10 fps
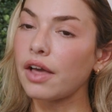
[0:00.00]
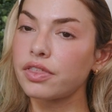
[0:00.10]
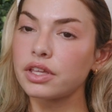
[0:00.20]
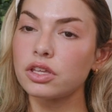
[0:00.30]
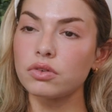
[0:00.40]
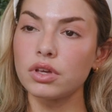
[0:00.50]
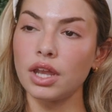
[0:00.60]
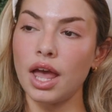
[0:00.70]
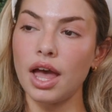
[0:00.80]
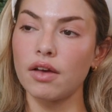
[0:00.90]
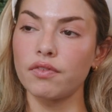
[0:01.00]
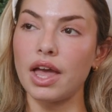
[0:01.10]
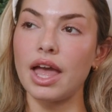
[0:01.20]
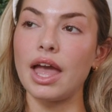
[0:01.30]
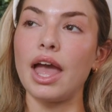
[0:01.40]
think you can have
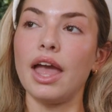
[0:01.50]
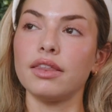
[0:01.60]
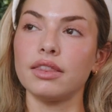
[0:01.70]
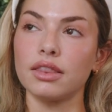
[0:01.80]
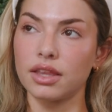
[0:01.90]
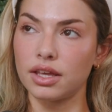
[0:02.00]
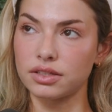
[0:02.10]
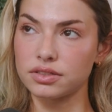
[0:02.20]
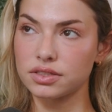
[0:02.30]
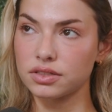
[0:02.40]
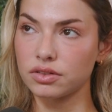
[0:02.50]
endless